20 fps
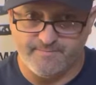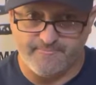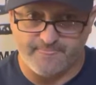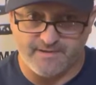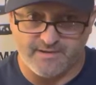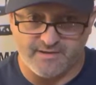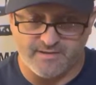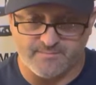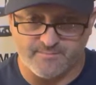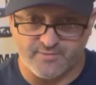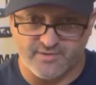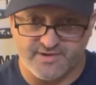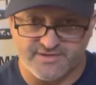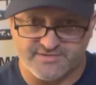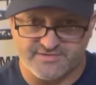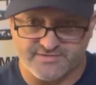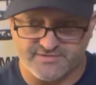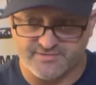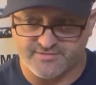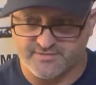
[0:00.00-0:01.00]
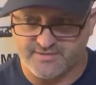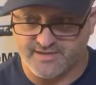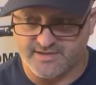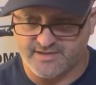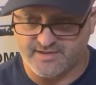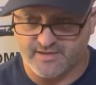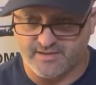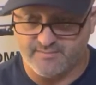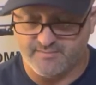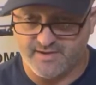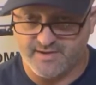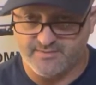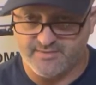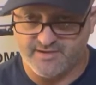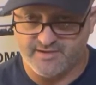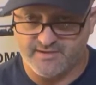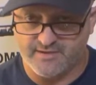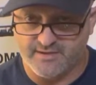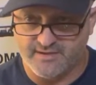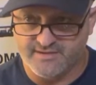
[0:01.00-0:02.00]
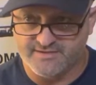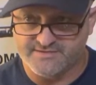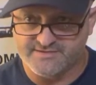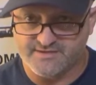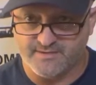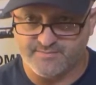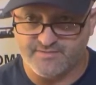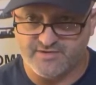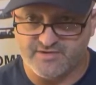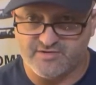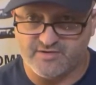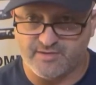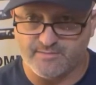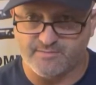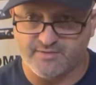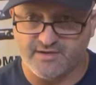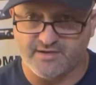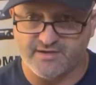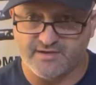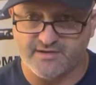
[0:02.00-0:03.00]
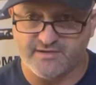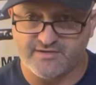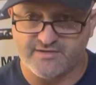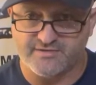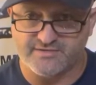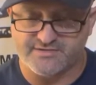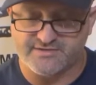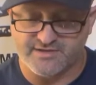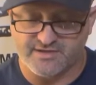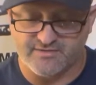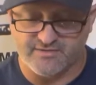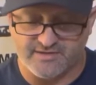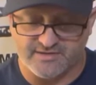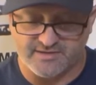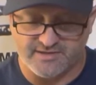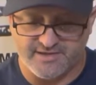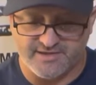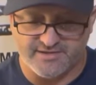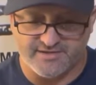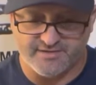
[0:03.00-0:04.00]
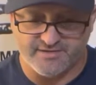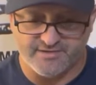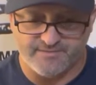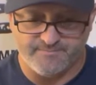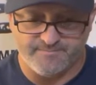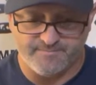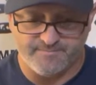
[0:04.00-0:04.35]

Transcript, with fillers: compressor, like a, maybe something you can plug into your cigarette lighter